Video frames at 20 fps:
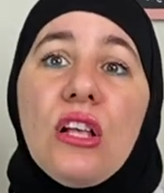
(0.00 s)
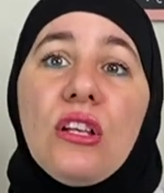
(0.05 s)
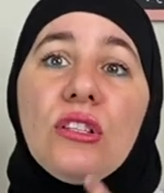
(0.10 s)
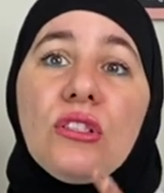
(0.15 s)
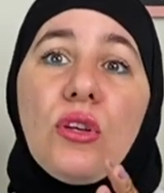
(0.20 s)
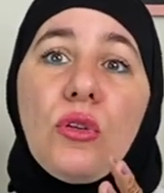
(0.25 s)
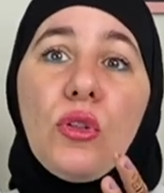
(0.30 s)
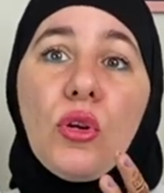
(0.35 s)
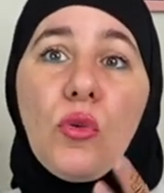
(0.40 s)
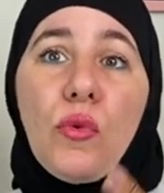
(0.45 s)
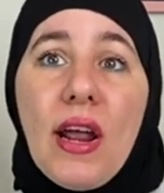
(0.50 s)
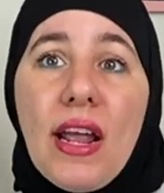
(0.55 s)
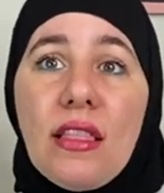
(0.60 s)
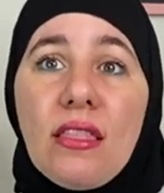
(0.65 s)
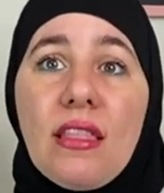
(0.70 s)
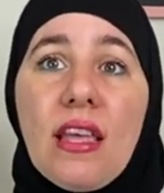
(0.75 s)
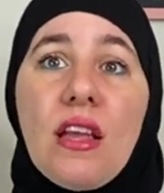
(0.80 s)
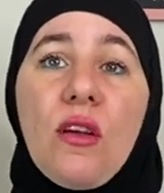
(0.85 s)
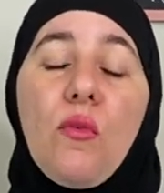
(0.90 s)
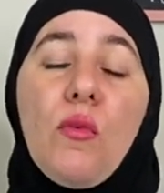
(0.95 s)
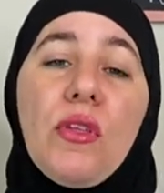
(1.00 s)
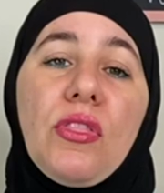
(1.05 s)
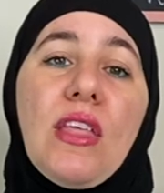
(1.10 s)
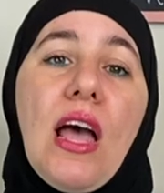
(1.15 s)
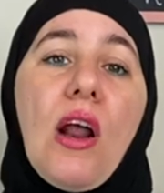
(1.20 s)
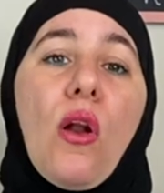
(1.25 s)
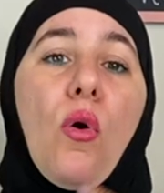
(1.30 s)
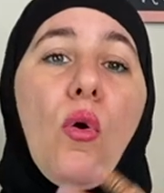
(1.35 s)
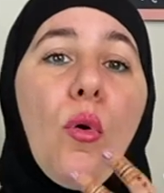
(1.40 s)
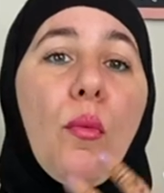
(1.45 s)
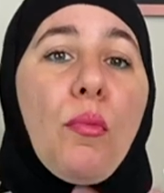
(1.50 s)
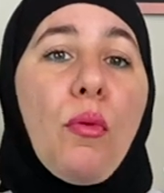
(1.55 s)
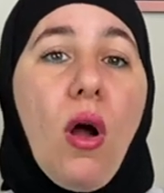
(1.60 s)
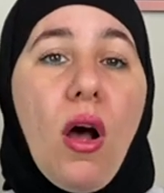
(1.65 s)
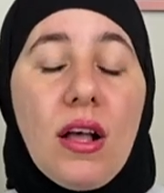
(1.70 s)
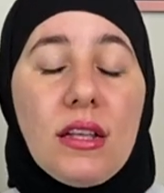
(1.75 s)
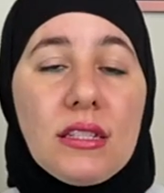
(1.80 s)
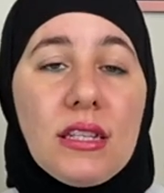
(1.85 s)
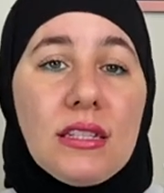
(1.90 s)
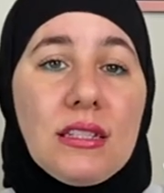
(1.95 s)
So the great thing with that whole
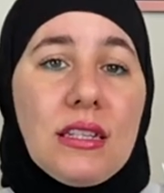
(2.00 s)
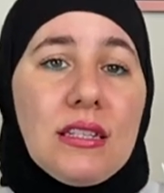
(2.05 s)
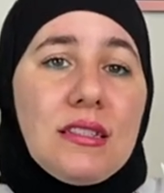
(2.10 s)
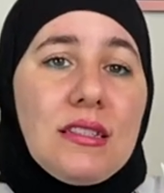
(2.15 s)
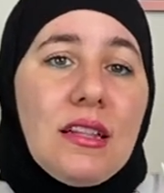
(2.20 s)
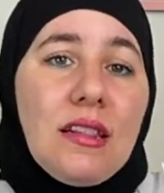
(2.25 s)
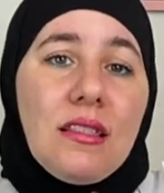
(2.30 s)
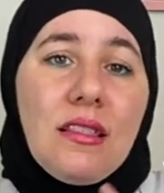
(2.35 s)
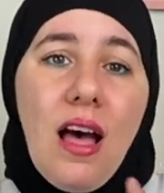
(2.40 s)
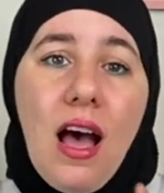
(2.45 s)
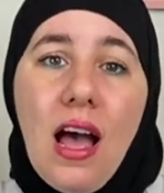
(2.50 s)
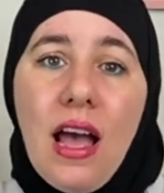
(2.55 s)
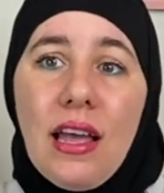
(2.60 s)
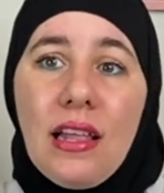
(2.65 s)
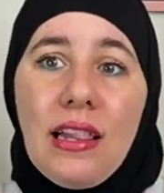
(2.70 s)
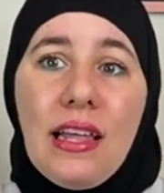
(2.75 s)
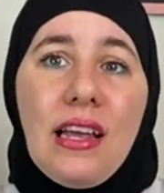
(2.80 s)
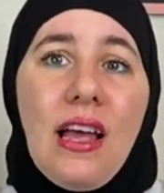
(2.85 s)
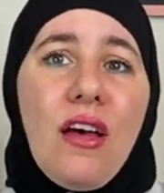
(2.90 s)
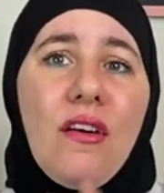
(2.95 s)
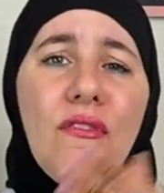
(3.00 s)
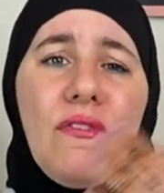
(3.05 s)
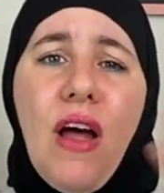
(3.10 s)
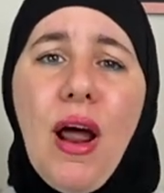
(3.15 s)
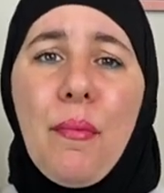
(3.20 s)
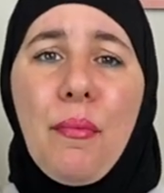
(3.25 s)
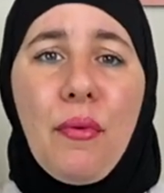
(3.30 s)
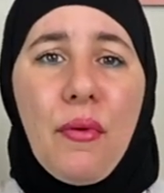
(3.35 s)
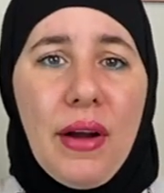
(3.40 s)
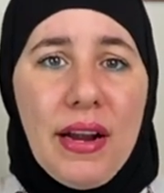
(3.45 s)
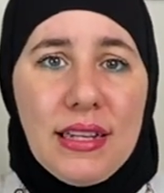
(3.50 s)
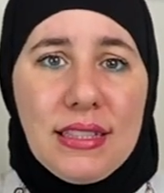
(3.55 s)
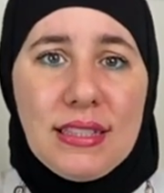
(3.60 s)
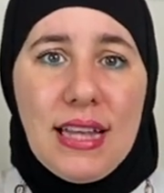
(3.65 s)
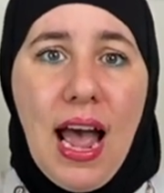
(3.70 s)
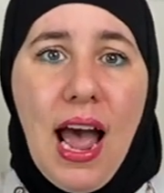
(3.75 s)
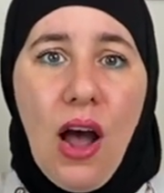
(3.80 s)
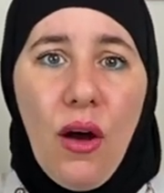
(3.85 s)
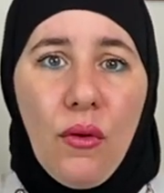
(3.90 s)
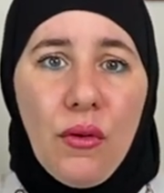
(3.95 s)
process is the lye like
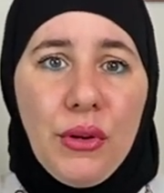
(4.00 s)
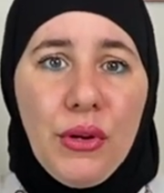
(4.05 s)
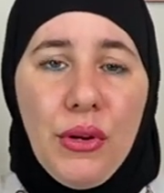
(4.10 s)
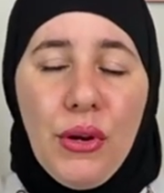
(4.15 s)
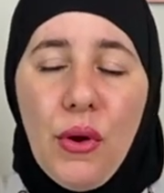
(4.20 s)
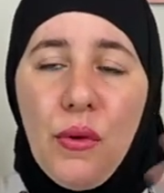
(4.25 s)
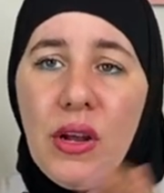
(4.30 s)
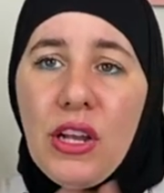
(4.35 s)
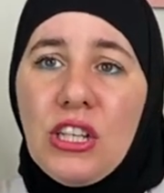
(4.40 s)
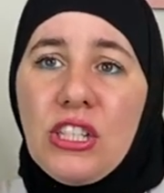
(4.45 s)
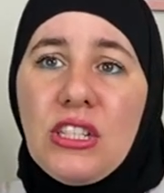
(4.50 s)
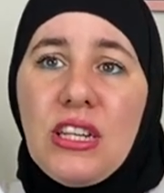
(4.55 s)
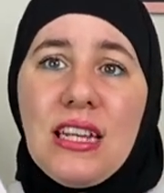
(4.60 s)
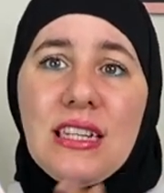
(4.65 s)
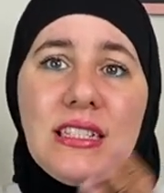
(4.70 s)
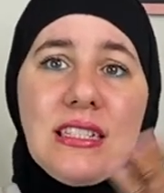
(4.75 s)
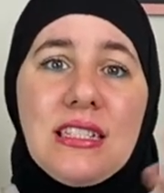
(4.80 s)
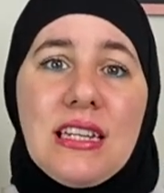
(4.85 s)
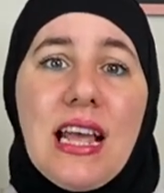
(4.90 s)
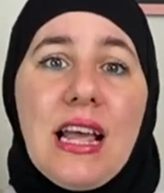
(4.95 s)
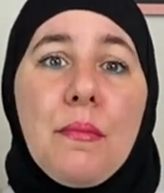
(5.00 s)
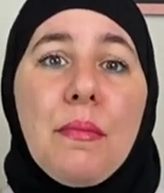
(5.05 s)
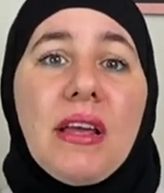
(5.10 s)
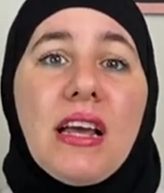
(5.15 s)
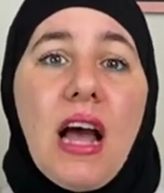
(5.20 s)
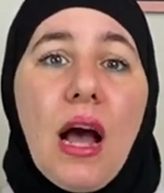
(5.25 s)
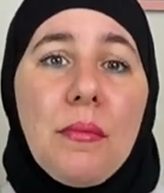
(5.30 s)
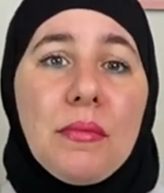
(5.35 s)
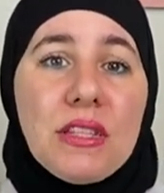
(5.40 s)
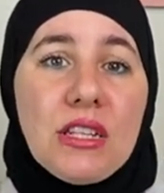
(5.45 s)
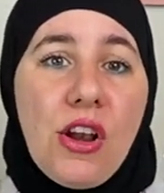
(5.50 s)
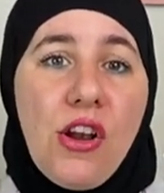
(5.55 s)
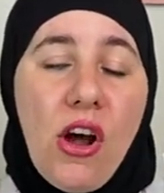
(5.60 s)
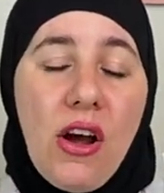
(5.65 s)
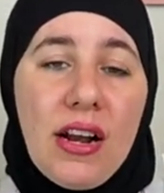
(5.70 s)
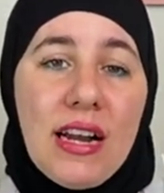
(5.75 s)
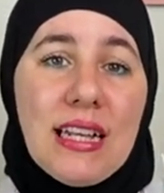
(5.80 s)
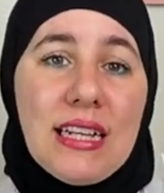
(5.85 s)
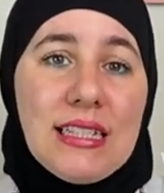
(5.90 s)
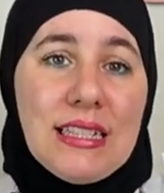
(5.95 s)
evaporates out, you know, it, it, it becomes
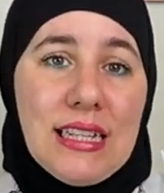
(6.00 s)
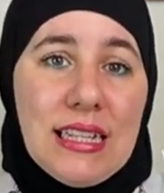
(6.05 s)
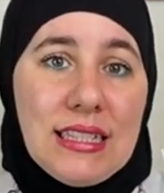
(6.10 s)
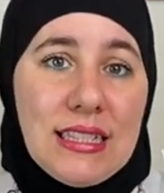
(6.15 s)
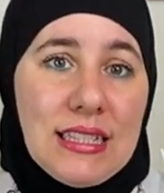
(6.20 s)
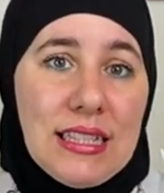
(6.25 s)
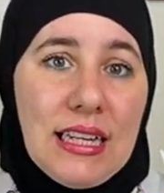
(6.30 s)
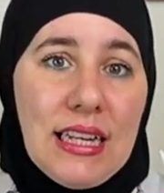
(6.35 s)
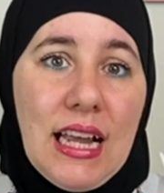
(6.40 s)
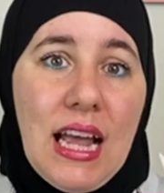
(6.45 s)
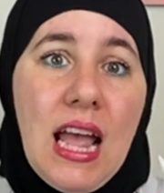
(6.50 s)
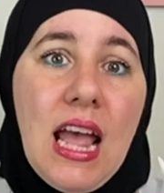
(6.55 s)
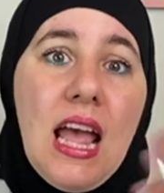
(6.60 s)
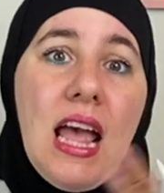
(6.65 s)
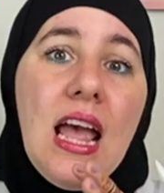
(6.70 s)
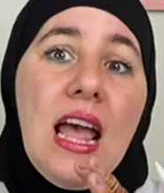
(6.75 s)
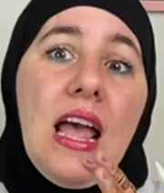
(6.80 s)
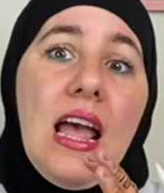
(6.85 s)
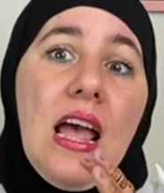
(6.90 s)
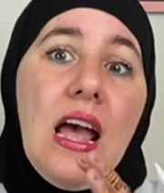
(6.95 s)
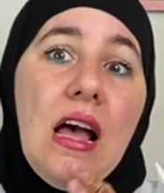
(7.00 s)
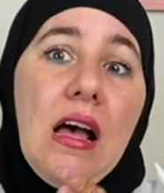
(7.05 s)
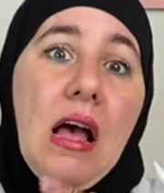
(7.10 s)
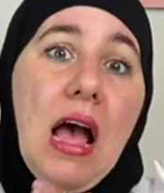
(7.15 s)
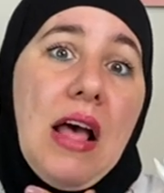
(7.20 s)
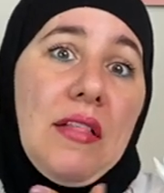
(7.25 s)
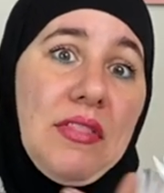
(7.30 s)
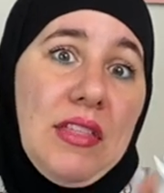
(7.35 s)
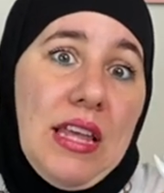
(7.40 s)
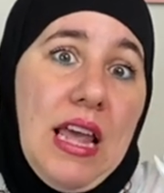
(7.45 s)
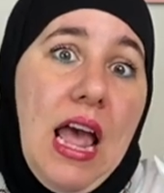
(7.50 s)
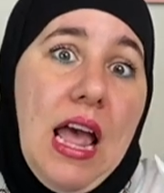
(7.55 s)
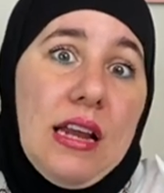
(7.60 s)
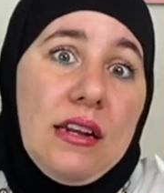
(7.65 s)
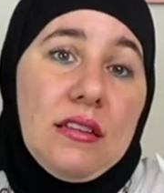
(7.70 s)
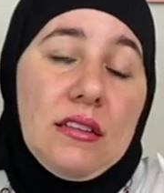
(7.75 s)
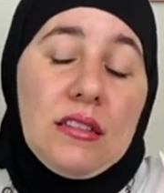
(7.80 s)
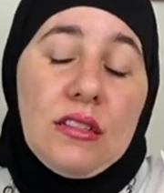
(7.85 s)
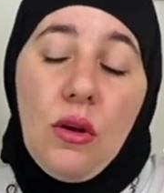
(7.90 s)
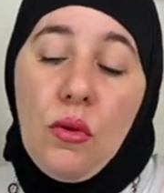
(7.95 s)
non-existing at the
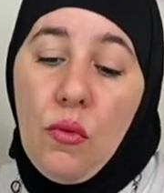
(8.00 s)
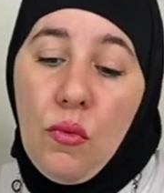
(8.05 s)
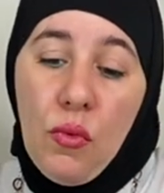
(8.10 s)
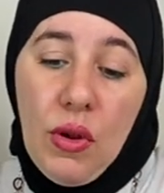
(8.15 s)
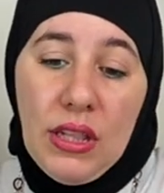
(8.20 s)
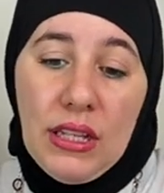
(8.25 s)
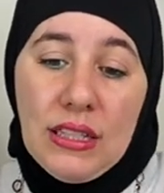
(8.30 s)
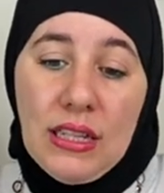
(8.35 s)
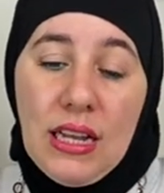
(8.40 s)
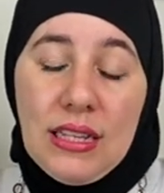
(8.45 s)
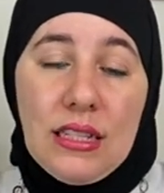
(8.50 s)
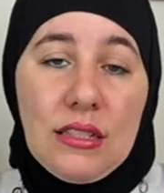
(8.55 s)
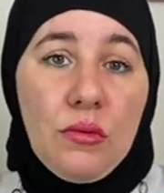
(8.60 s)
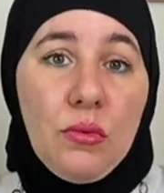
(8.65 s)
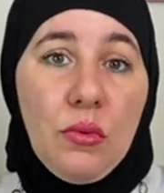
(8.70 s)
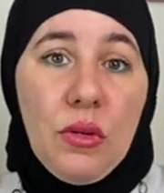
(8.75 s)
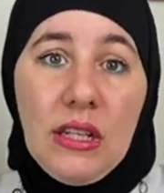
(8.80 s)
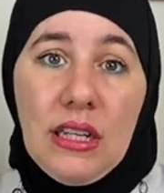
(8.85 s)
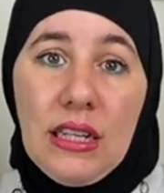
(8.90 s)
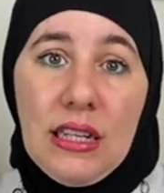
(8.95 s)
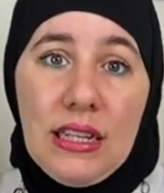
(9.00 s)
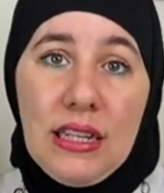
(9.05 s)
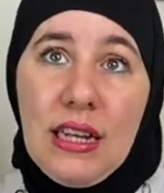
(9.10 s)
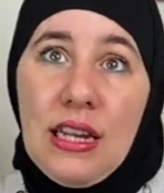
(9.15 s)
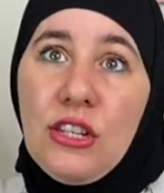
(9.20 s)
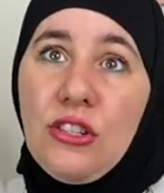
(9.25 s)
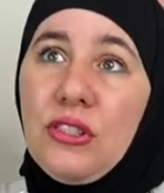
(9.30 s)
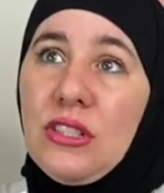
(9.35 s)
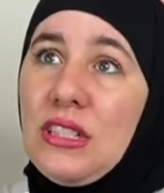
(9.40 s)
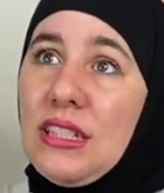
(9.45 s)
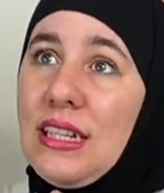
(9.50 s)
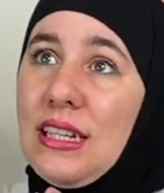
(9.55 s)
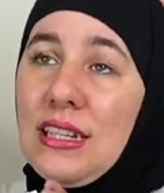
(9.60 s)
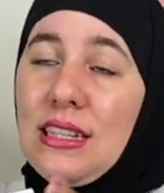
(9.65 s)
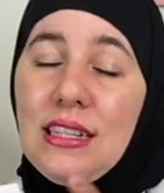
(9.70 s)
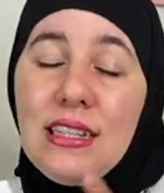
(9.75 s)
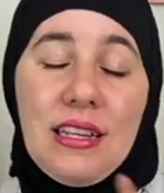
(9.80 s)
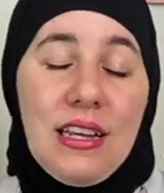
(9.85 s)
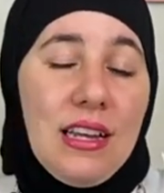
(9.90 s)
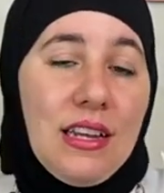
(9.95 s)
end. So it really does, it's really
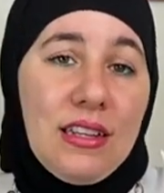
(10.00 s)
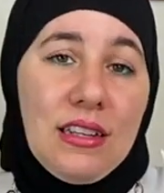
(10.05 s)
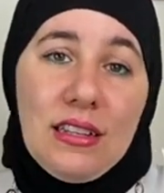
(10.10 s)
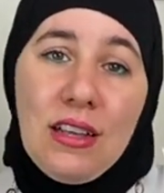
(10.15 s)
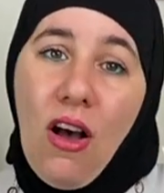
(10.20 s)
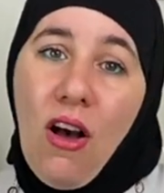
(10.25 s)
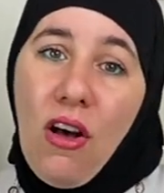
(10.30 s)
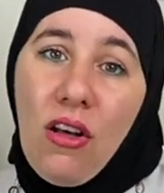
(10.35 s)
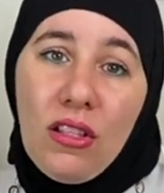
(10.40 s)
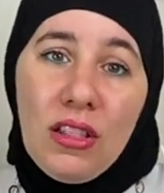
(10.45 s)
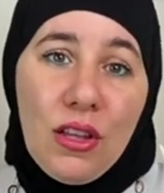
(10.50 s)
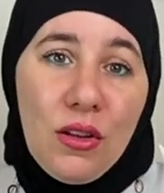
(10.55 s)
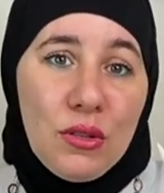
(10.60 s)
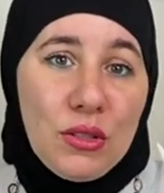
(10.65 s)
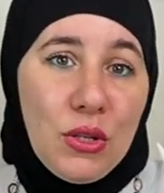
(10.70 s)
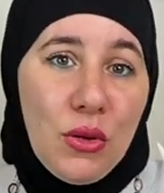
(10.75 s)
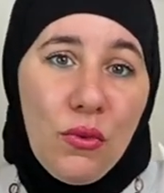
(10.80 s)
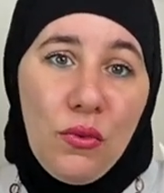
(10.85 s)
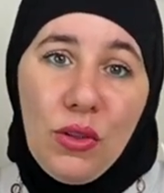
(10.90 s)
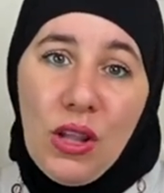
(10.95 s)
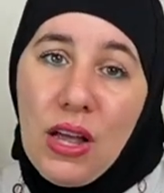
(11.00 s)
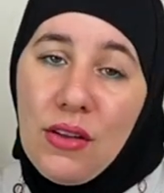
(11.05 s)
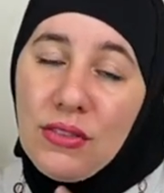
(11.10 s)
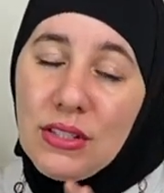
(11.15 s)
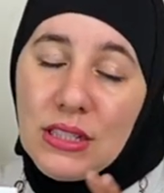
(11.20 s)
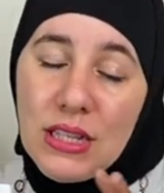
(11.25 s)
interesting all those who love